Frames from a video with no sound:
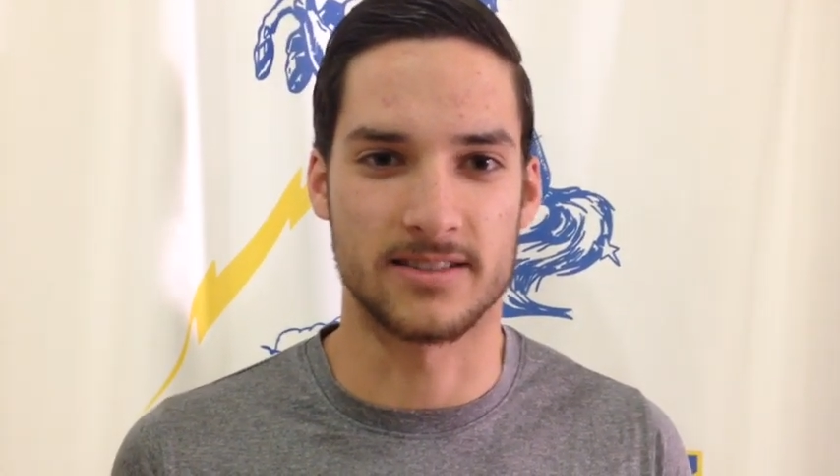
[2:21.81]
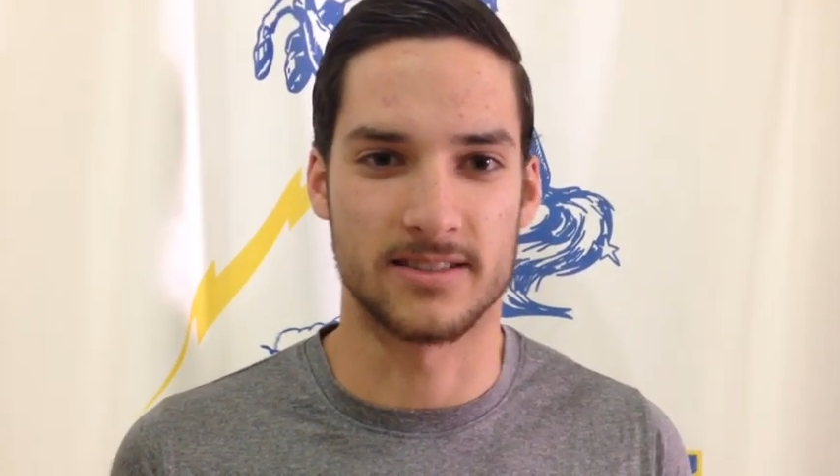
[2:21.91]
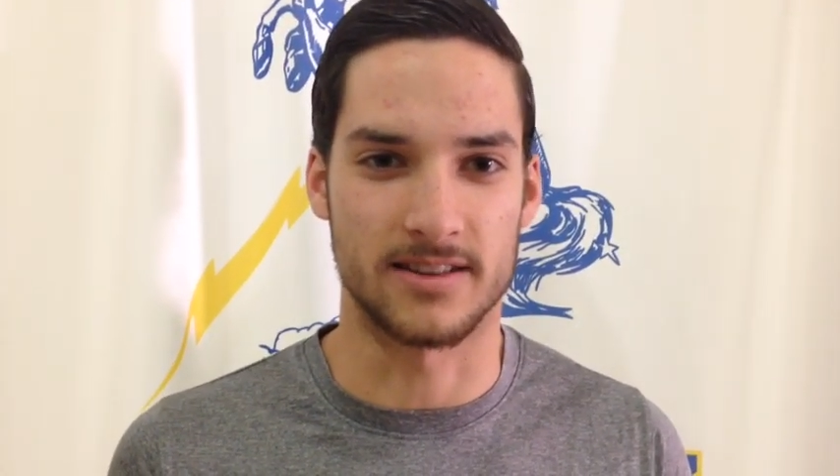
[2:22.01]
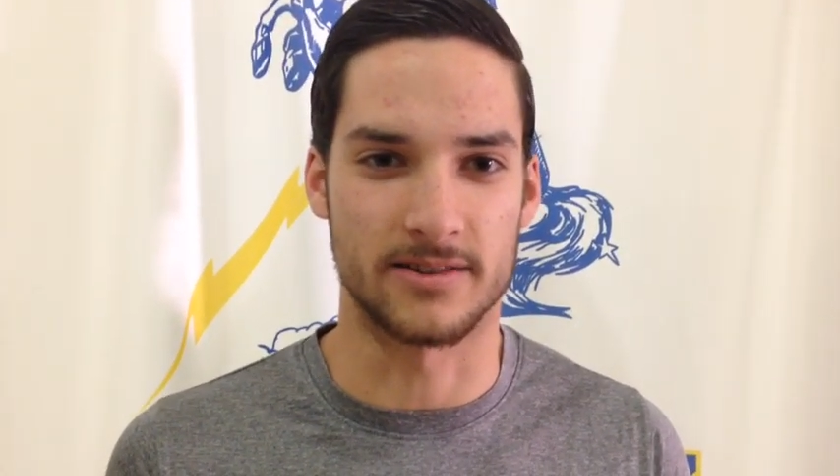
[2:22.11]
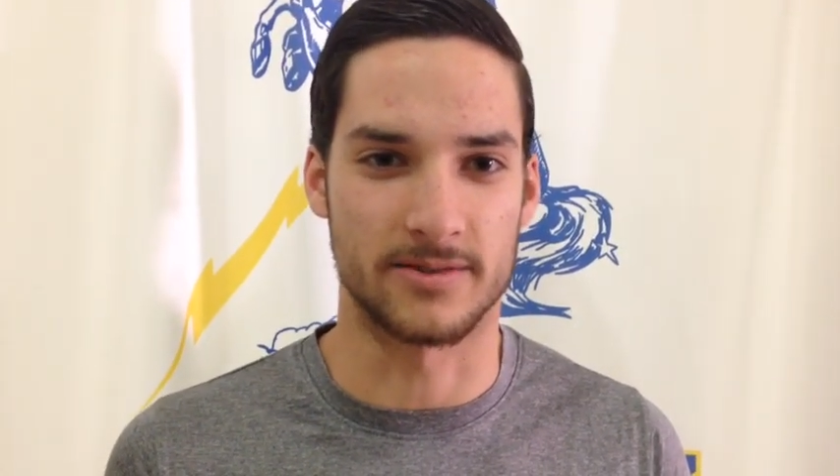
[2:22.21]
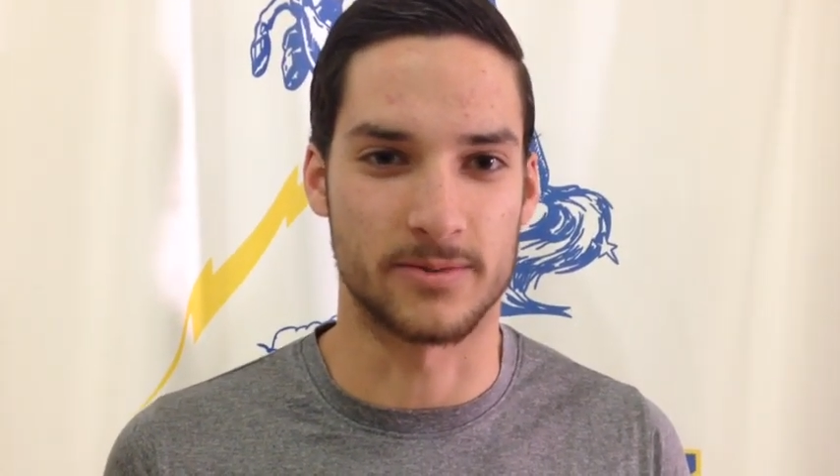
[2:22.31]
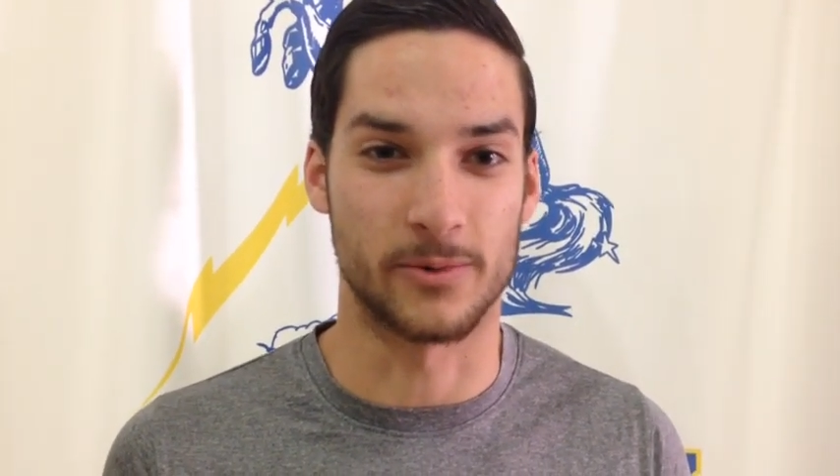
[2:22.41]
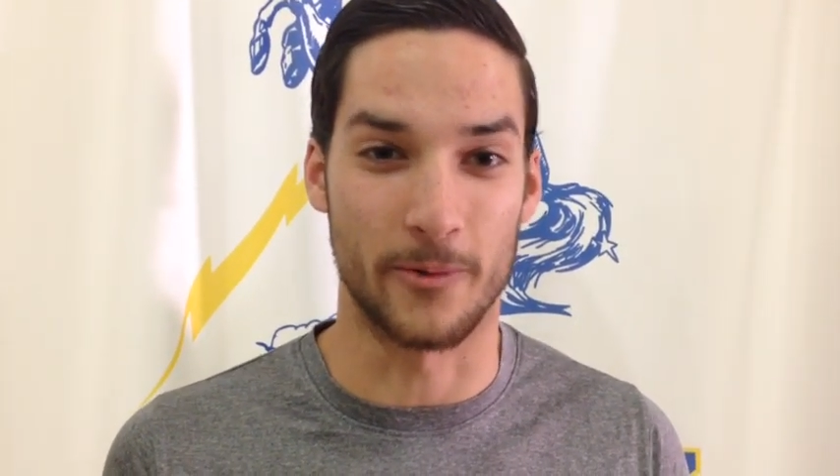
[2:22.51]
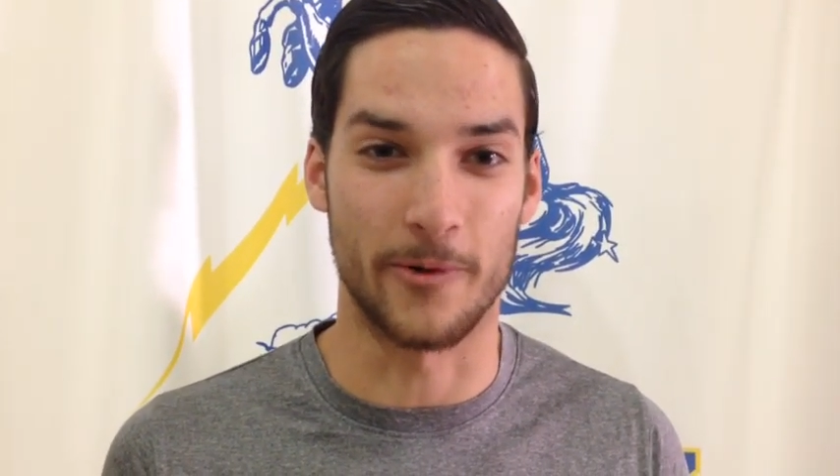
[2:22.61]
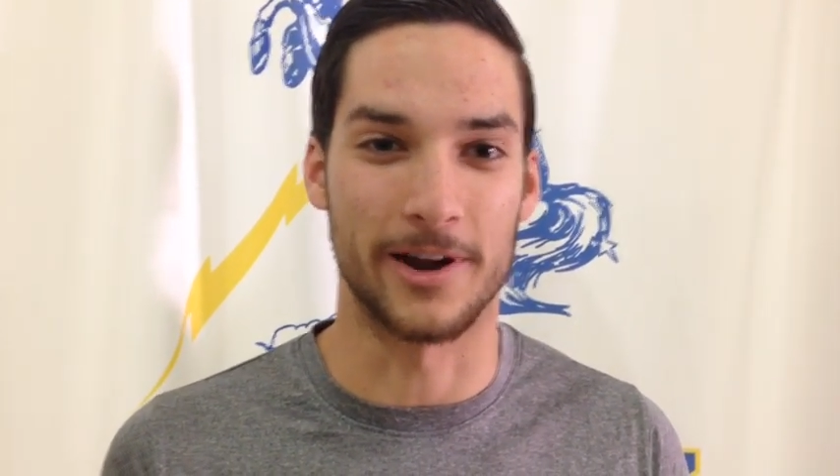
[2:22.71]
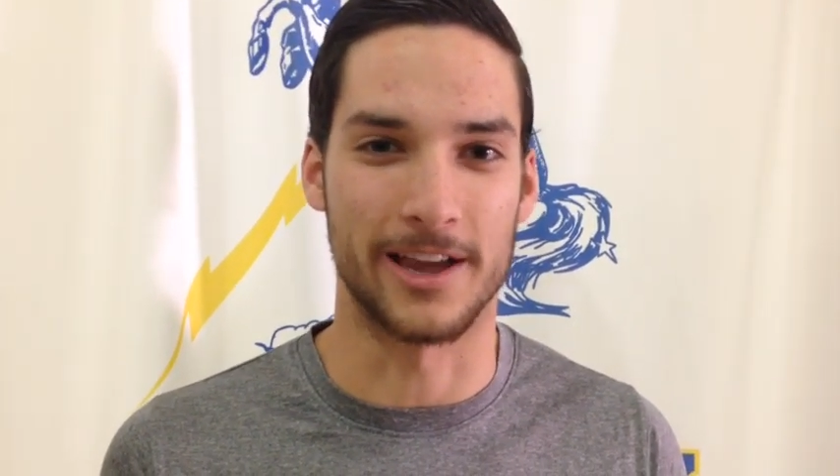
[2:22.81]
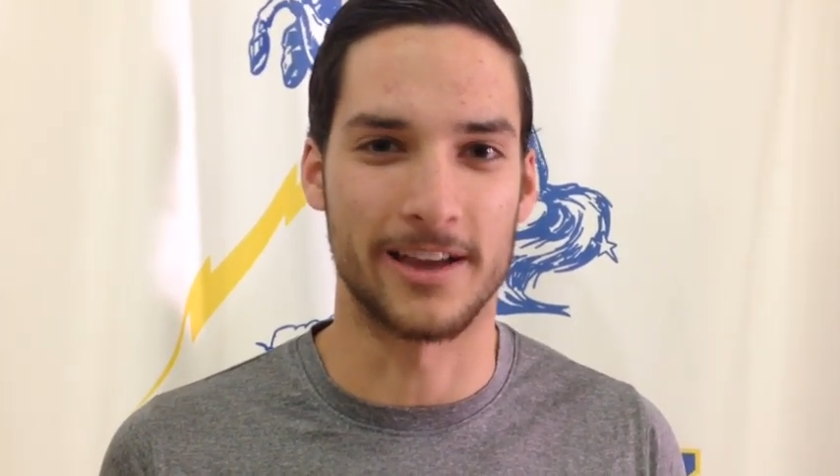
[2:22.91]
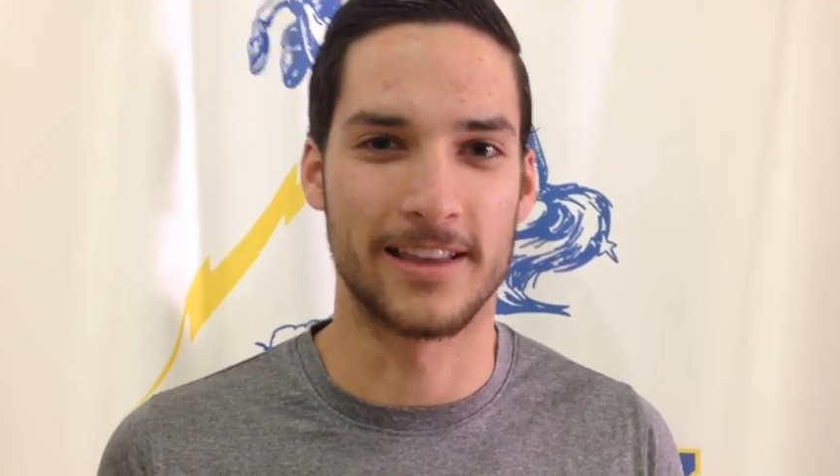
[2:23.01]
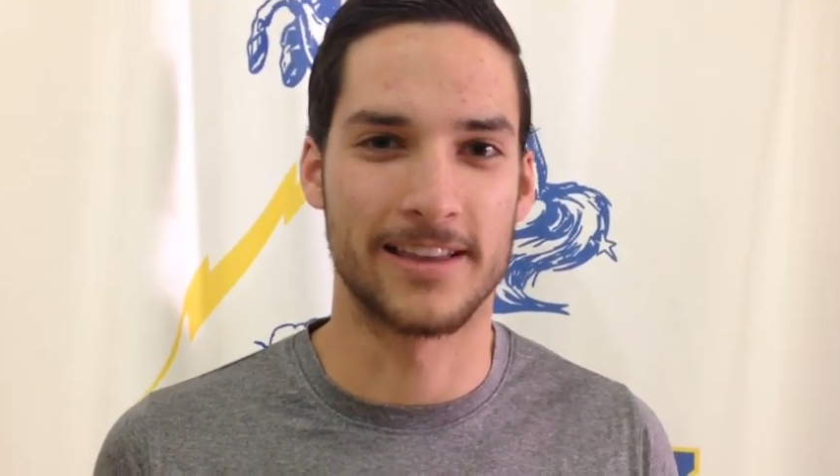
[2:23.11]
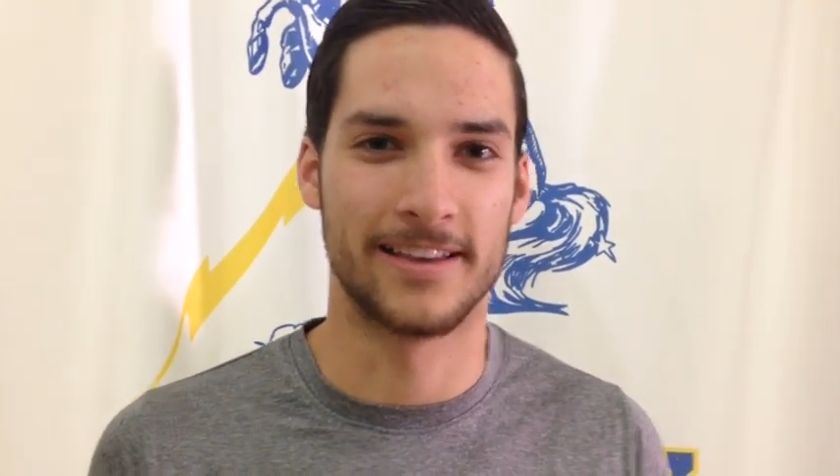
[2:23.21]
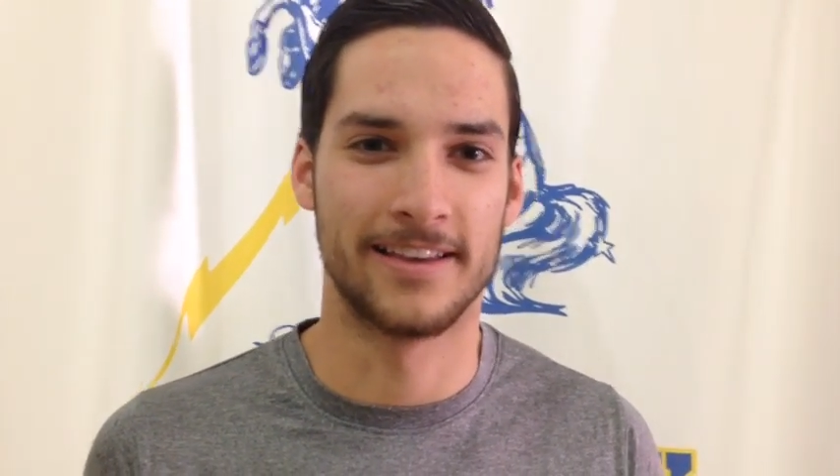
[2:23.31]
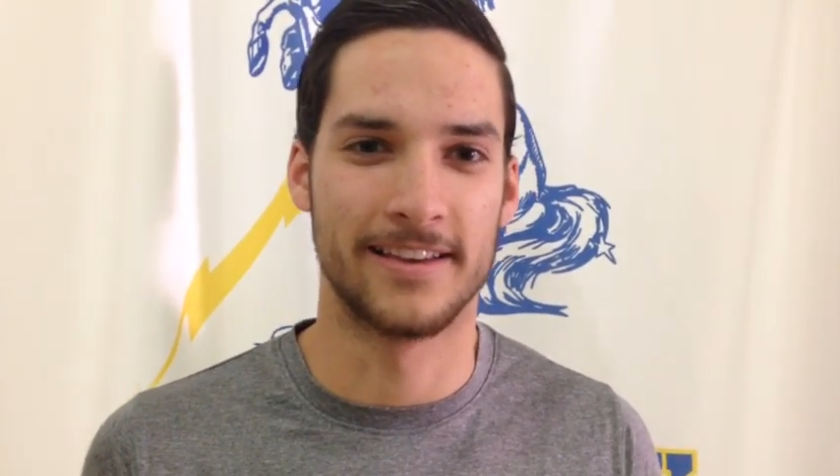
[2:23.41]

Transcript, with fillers: So it's rewarding. Very